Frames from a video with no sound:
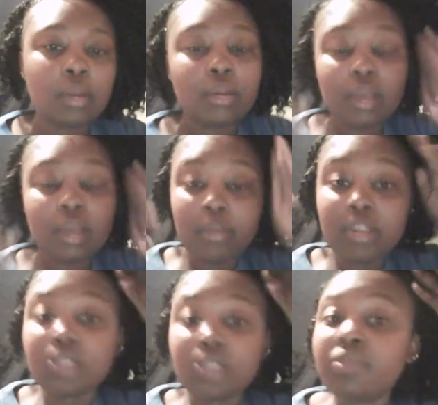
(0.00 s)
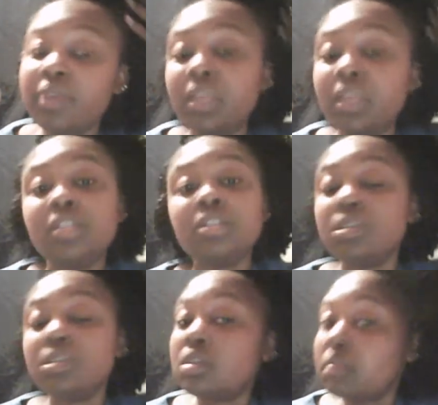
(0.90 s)
Now once you
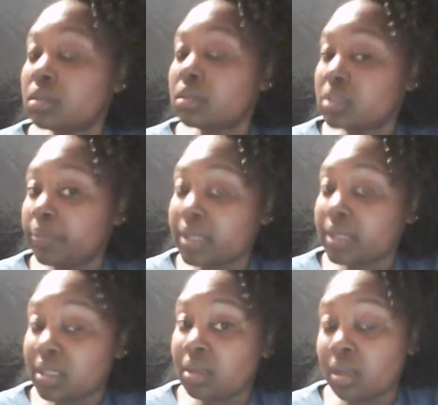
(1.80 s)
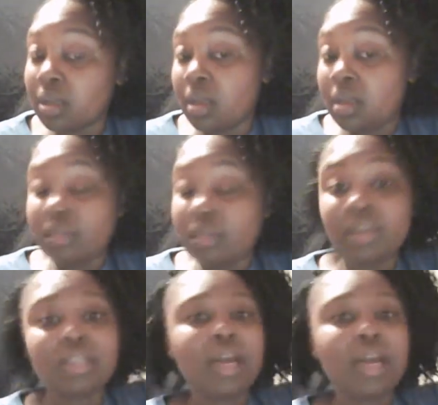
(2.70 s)
finished spritzing the
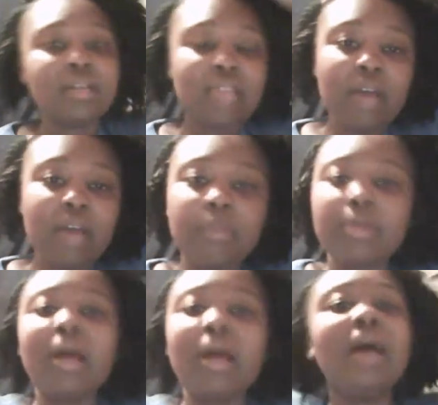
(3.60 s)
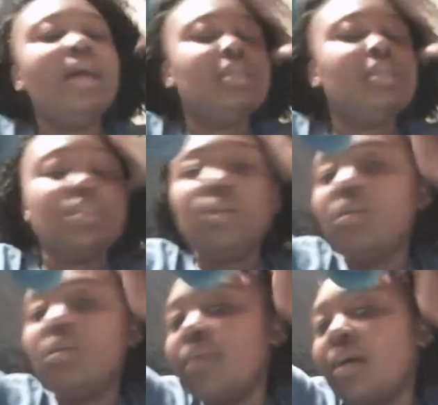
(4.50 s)
entire scalp, I actually
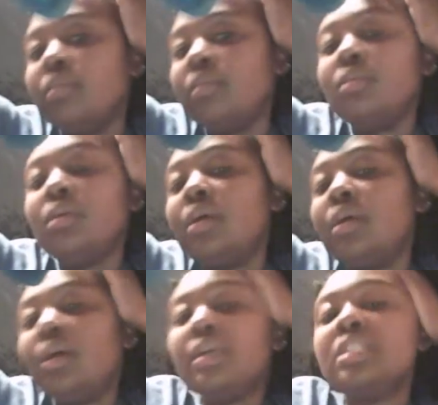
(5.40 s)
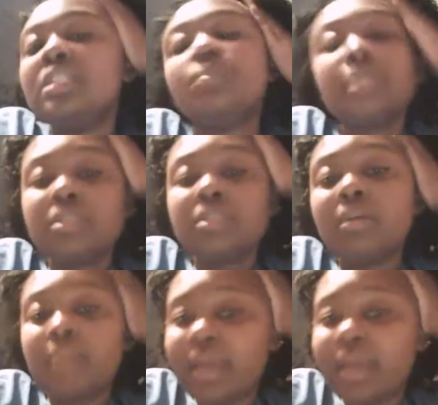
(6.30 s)
go around and spritz
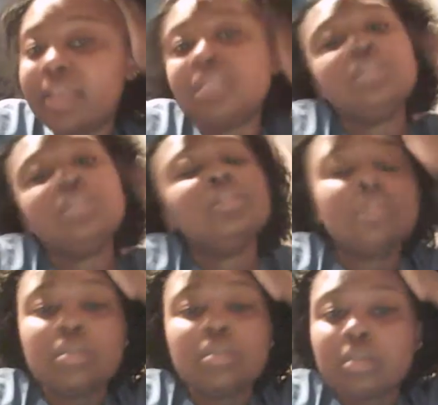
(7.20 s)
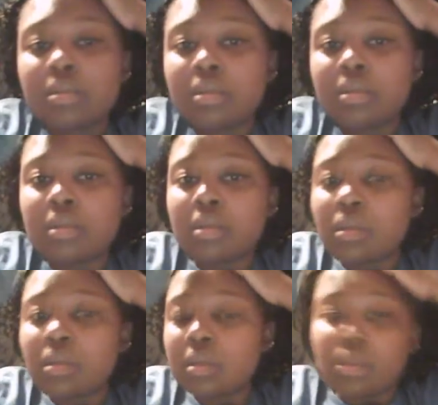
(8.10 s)
around my edges.
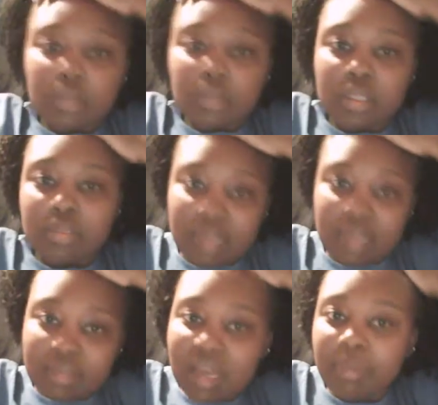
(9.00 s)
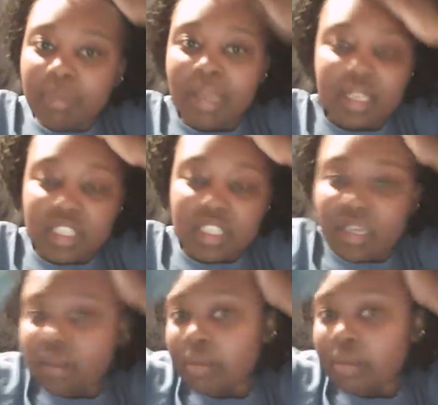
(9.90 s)
But sometimes I apply
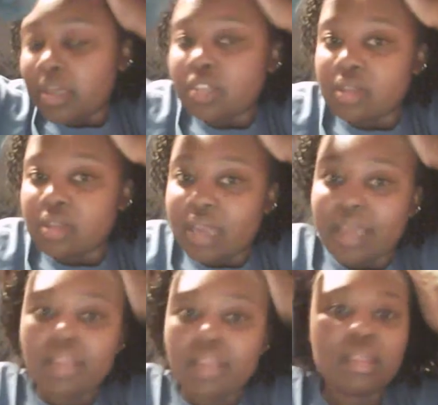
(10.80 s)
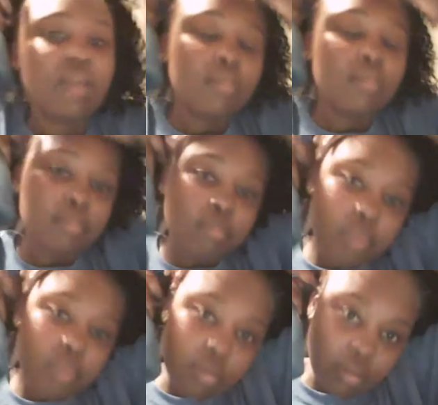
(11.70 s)
gel, and I want to make sure that I get that
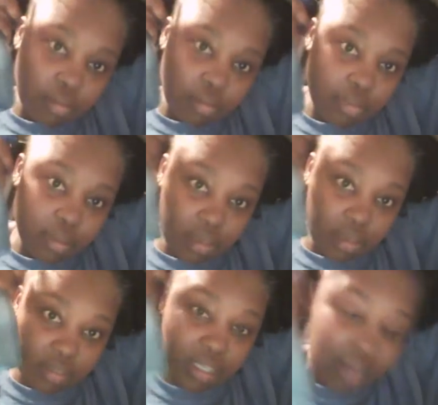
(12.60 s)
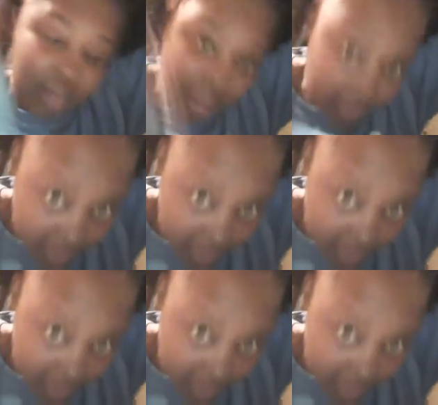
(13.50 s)
built up gel out of